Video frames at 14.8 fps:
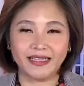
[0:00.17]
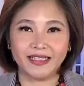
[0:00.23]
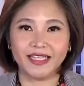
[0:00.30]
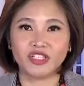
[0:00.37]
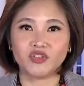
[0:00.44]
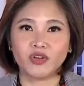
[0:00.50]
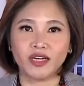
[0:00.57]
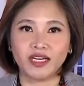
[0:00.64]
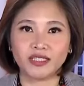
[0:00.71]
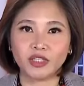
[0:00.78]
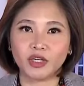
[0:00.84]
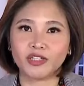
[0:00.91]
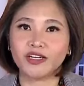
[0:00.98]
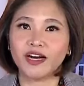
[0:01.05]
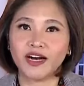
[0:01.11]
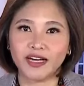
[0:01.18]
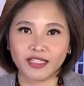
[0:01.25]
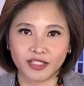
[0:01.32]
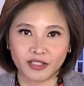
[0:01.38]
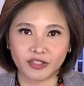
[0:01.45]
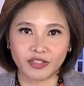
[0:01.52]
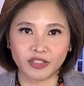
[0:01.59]
Israel on high
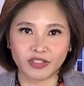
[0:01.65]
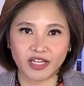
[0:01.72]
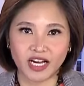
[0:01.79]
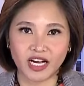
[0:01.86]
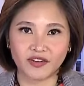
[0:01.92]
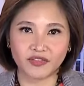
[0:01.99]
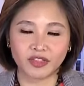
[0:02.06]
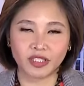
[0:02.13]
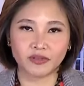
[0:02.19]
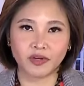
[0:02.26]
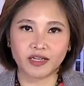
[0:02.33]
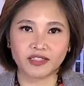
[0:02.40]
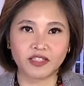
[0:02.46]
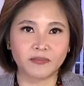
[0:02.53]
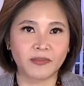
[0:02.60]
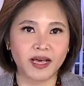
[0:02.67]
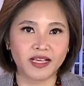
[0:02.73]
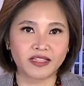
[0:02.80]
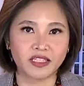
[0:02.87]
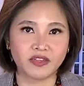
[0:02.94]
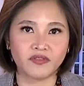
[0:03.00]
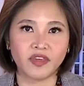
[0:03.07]
alert after Iran's
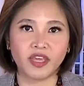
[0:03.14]
massive